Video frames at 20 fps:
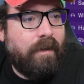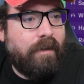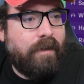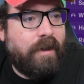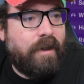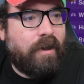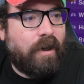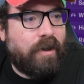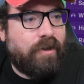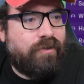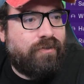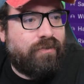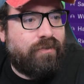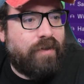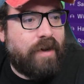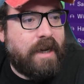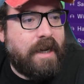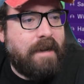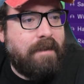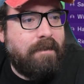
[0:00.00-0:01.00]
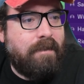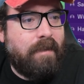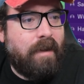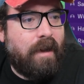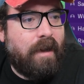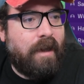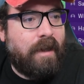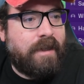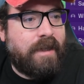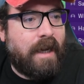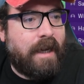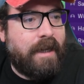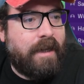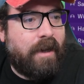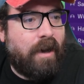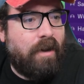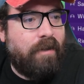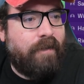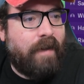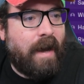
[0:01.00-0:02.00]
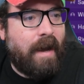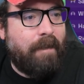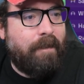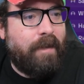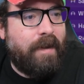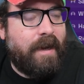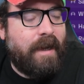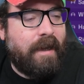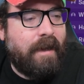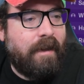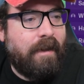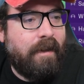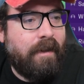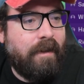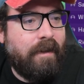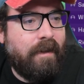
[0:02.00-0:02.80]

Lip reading: Did I dream a takeover happening?